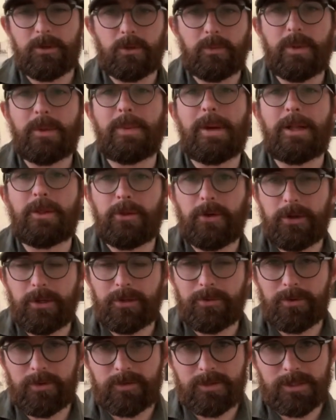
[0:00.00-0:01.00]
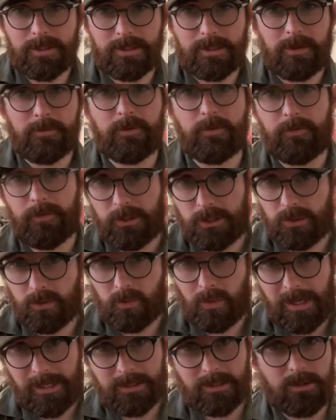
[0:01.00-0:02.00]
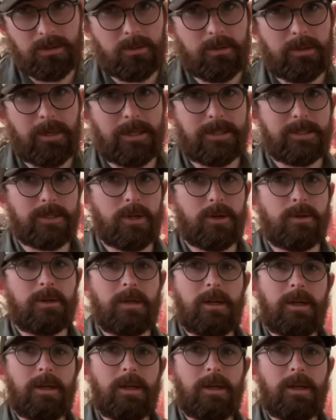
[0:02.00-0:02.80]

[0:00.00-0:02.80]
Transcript: little bit about learning riffs and stuff, efficient ways to do that. So